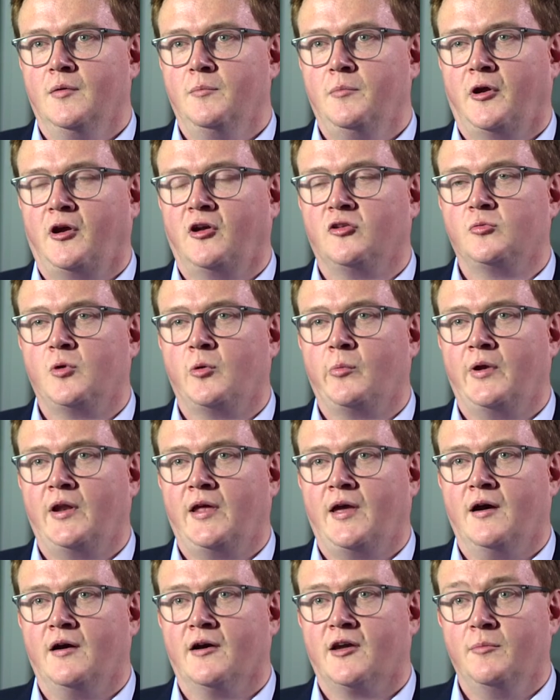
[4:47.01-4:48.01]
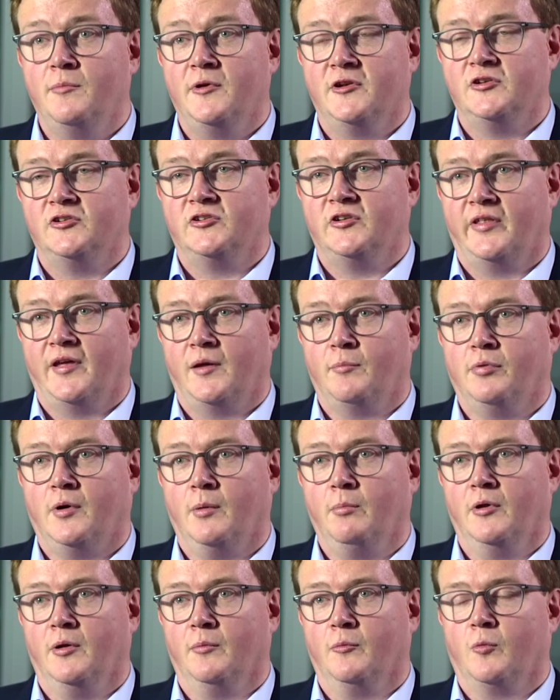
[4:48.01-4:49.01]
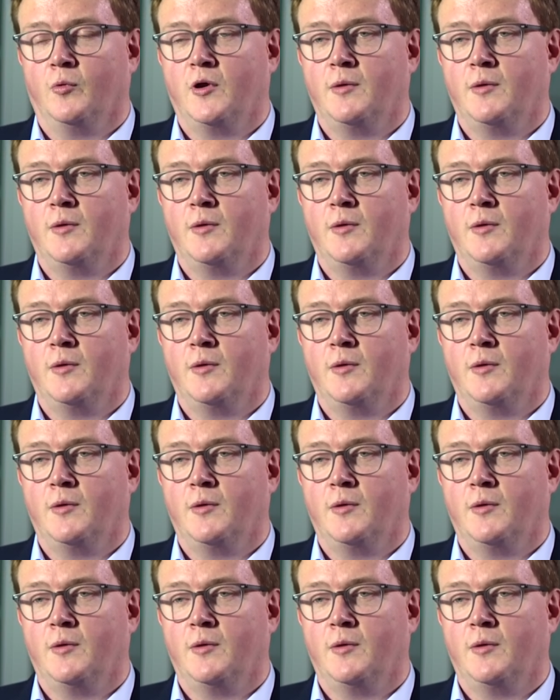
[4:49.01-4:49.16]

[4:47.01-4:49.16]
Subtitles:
because we really are committed to their problem.